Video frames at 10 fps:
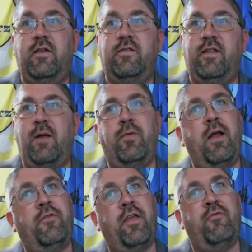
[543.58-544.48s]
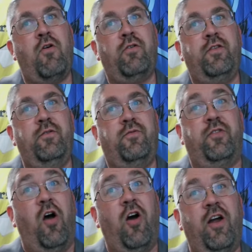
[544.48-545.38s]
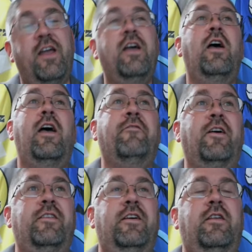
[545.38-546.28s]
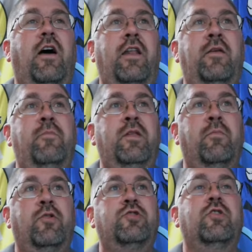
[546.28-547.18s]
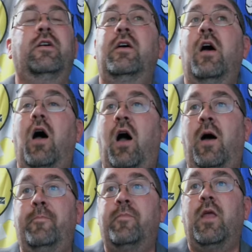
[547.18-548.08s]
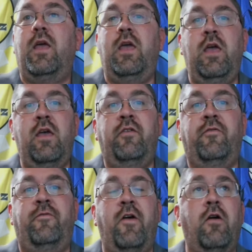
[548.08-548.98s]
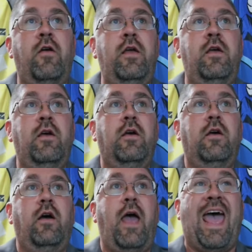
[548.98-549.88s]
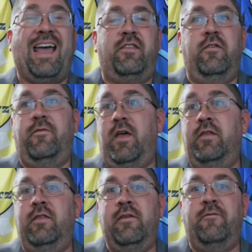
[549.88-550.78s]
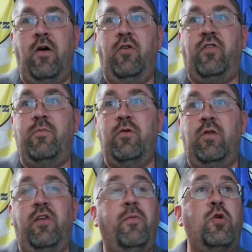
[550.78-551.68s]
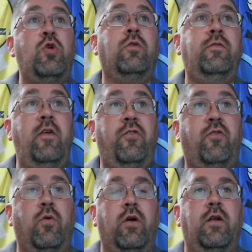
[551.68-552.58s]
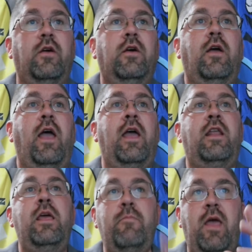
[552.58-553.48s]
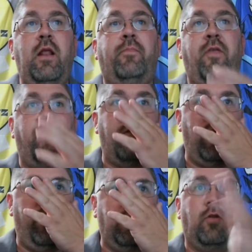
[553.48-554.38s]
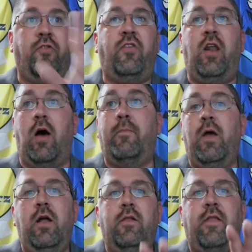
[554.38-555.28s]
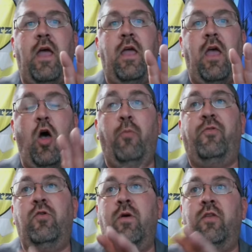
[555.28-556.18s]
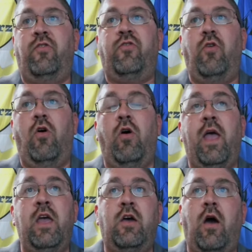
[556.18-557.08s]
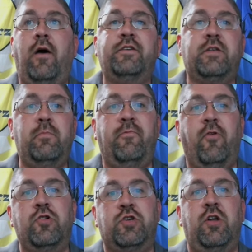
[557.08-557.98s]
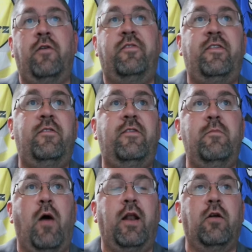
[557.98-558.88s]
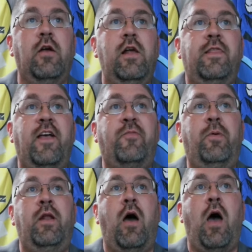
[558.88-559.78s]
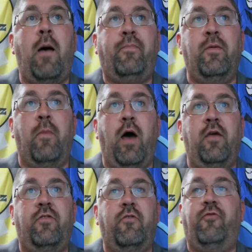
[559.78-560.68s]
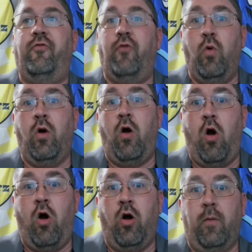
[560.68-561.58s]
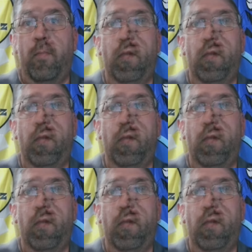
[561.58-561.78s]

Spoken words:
Did I pronounce that wrong, dude? Sorry if I did. I didn't mean to butcher it. He is very active in the Verus community, especially on Discord. And he made up this nice little setup that helps you install a custom version of CC Miner that's been optimized for ARM.